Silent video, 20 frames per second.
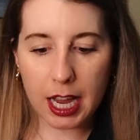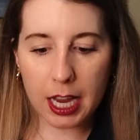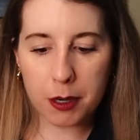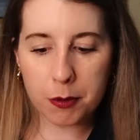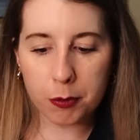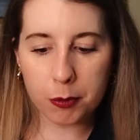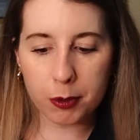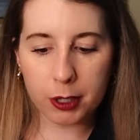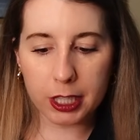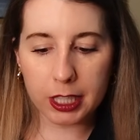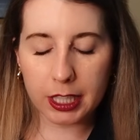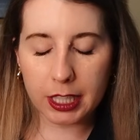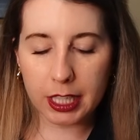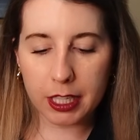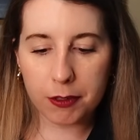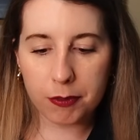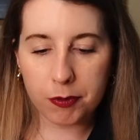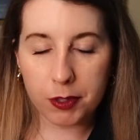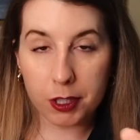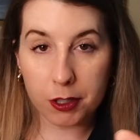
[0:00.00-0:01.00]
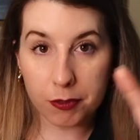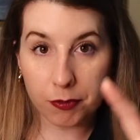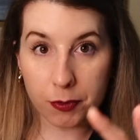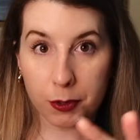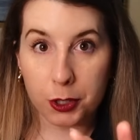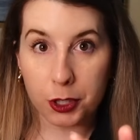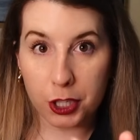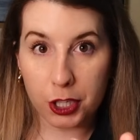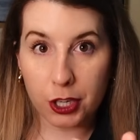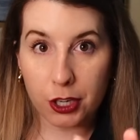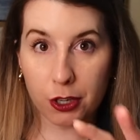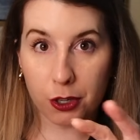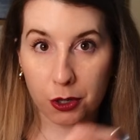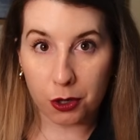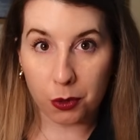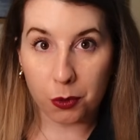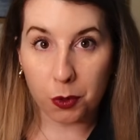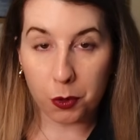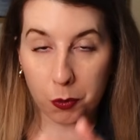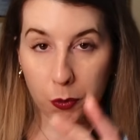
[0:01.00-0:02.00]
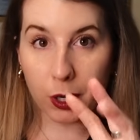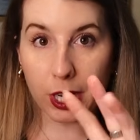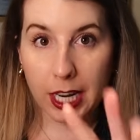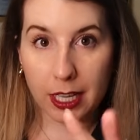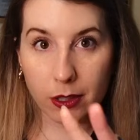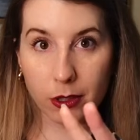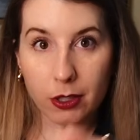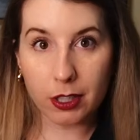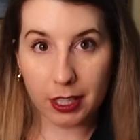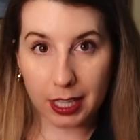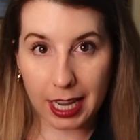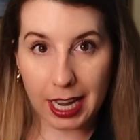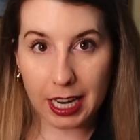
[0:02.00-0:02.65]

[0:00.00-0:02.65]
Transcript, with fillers: I really feel for you when I look